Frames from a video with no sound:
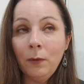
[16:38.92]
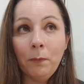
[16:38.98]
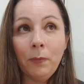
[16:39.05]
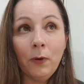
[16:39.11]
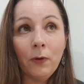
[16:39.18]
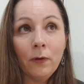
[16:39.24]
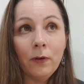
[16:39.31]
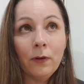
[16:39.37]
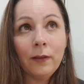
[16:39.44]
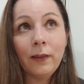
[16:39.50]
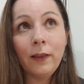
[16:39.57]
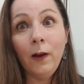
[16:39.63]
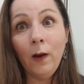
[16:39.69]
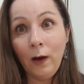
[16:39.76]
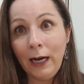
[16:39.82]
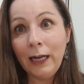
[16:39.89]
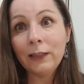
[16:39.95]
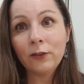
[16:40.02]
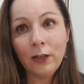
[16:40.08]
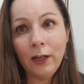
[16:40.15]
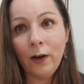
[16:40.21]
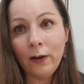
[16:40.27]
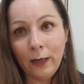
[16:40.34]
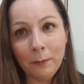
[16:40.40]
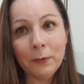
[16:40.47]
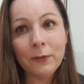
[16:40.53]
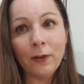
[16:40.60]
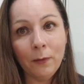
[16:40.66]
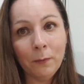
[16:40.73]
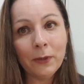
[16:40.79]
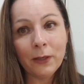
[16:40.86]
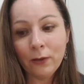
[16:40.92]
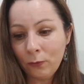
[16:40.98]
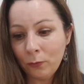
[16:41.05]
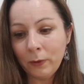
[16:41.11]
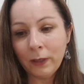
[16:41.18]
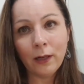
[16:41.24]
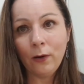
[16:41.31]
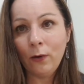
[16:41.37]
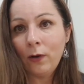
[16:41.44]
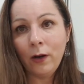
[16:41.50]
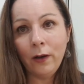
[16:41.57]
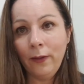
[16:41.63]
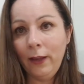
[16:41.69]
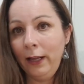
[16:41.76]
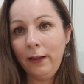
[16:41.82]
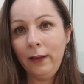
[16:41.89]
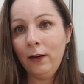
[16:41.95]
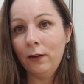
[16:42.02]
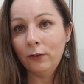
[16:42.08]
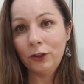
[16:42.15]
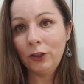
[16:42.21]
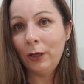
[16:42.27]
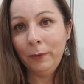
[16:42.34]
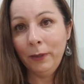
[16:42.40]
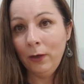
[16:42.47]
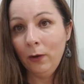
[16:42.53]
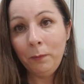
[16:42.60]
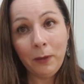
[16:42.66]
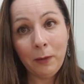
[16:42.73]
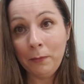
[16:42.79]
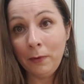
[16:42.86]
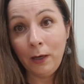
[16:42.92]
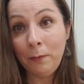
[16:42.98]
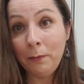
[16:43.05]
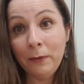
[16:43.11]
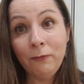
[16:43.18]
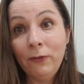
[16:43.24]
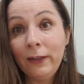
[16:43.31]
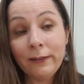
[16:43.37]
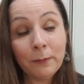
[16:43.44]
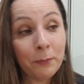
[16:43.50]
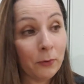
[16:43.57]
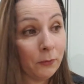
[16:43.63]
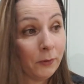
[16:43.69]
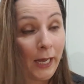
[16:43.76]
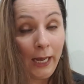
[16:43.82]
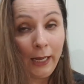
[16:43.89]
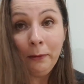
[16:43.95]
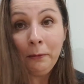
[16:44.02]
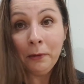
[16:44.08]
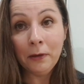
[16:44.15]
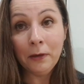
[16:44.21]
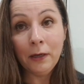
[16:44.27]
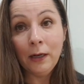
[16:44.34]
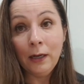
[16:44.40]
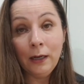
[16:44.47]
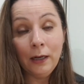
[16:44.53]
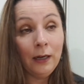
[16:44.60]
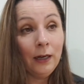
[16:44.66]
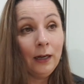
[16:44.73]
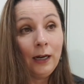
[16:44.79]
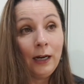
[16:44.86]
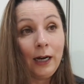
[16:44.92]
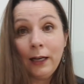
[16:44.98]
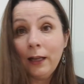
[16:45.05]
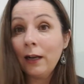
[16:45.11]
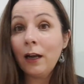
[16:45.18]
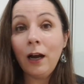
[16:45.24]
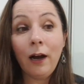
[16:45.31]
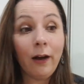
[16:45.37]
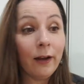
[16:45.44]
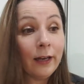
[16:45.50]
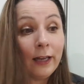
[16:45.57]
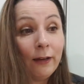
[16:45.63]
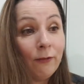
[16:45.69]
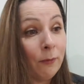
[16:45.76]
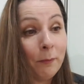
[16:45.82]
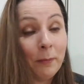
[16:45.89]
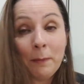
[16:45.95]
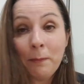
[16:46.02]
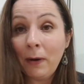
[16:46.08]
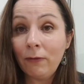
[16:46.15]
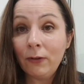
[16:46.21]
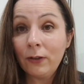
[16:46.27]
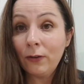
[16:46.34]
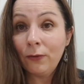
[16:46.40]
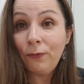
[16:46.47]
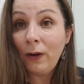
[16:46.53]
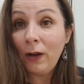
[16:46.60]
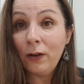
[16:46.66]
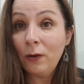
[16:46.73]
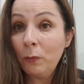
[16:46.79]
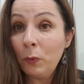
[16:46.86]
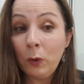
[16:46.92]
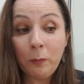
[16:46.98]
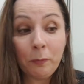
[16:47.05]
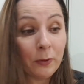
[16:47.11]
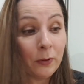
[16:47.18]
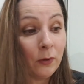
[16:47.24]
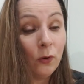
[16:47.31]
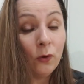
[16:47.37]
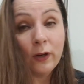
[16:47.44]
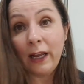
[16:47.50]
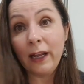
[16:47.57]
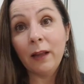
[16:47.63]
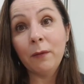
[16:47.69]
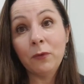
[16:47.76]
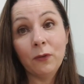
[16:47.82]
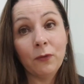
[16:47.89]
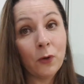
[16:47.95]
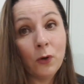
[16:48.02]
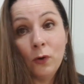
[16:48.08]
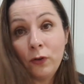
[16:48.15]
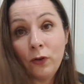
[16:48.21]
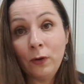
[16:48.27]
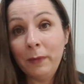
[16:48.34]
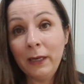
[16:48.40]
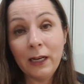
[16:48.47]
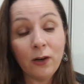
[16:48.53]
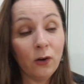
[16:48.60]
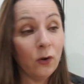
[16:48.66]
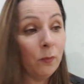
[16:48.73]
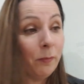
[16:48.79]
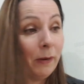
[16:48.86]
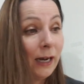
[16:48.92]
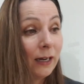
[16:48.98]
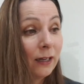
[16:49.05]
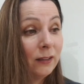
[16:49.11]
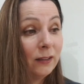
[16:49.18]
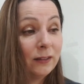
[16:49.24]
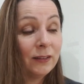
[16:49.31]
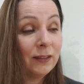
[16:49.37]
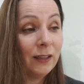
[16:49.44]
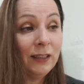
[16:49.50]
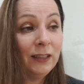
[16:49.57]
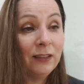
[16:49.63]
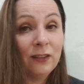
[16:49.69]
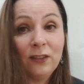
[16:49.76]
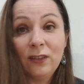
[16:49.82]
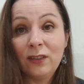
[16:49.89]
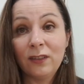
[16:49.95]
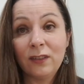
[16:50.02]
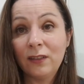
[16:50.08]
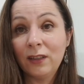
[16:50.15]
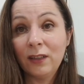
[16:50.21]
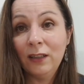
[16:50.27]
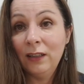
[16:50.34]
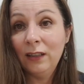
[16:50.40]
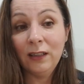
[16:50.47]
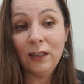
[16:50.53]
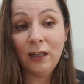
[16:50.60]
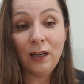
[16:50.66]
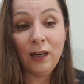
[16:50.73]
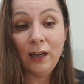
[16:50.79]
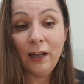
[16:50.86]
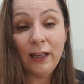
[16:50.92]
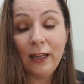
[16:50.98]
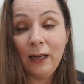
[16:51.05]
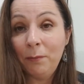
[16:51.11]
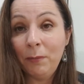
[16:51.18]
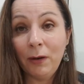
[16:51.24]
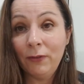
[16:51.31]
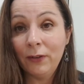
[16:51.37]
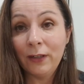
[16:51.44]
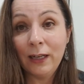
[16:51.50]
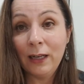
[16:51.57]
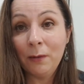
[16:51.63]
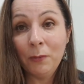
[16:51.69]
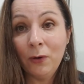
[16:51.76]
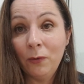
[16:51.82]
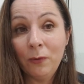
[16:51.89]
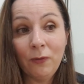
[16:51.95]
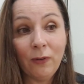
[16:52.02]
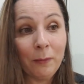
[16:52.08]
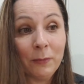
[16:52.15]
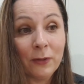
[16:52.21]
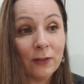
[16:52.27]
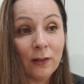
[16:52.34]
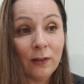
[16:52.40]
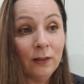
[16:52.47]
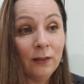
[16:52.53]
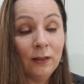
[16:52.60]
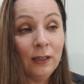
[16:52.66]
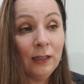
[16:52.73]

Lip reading: But they're not actually on Amazon because when I look on there, they're not showing up. I'm invisible now. And I can't even be bothered to phone them up or get them to do me a call back because it's just, I ain't that bothered anymore with Amazon.